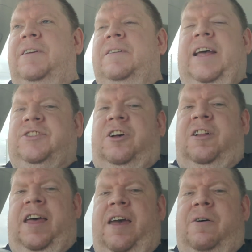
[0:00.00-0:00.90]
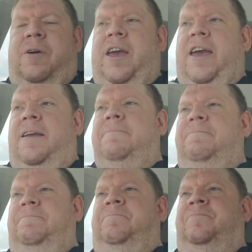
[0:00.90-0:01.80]
That's all A-okay.
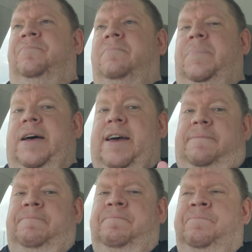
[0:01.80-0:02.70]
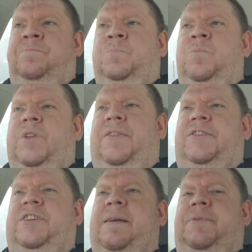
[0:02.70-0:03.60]
But at
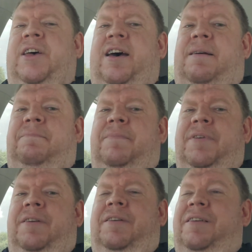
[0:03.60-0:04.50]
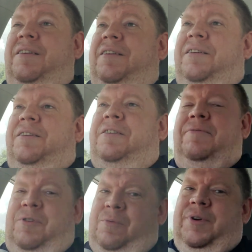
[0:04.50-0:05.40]
the same time,
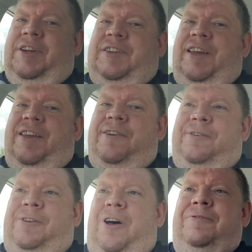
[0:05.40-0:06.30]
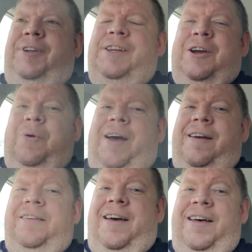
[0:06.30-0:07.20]
if you want to take your lawfully
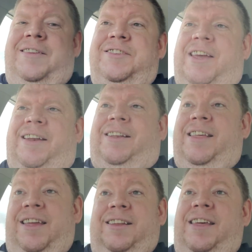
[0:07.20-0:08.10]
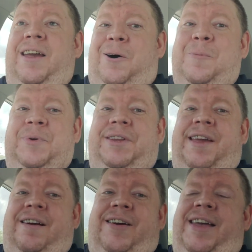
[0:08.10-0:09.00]
acquired guns and legally open
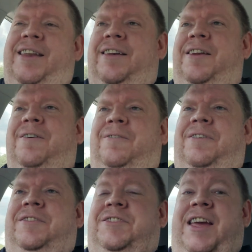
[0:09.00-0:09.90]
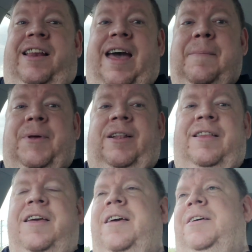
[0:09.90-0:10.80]
carry it near the state capitol
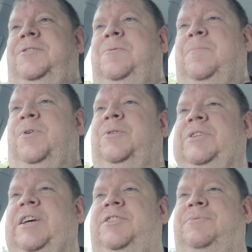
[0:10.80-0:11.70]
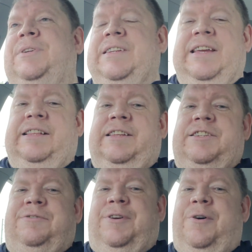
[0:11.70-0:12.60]
to protest
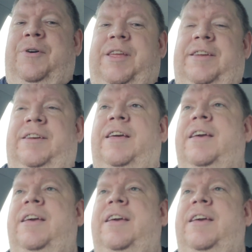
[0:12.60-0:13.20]
ridiculous draconian